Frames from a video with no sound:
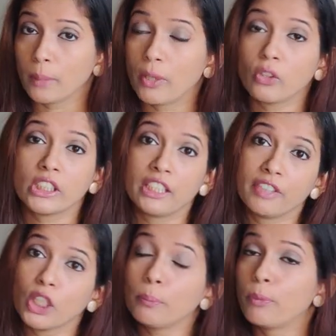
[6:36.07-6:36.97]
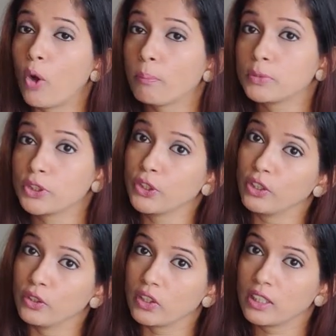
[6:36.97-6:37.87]
about giving a pop to your
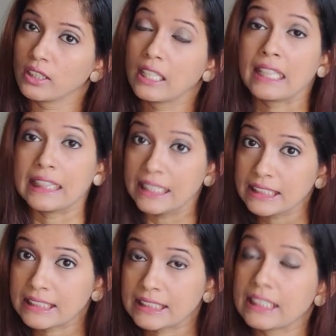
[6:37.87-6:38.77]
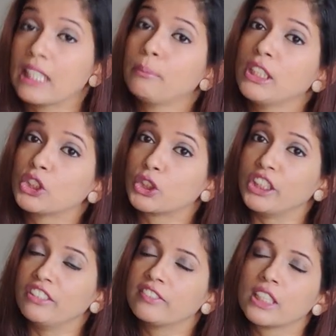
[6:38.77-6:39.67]
look. This can be
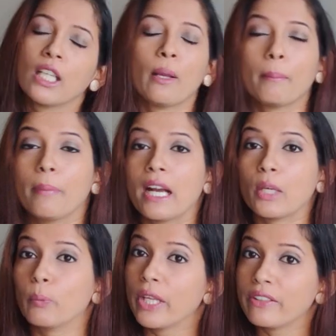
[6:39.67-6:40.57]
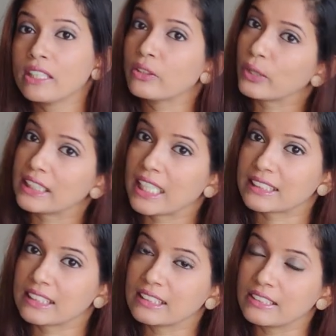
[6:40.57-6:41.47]
achieved by wearing the right
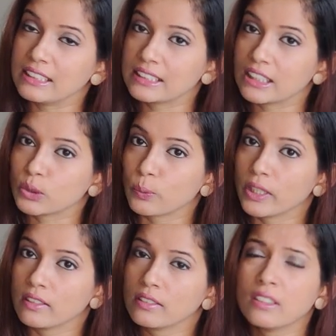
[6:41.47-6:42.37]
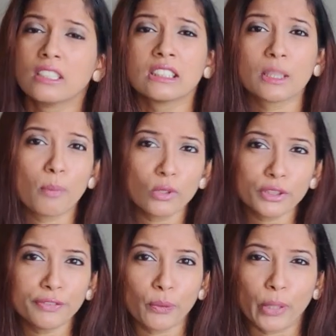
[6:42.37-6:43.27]
accessories as well. Suppose
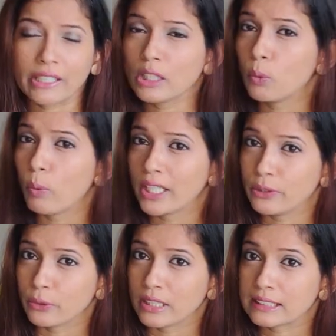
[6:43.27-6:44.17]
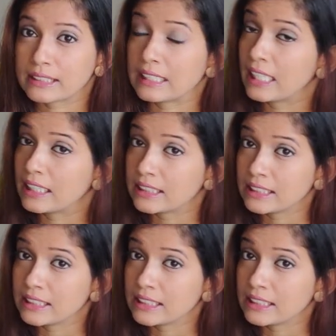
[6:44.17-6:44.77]
if you're wearing a white dress, like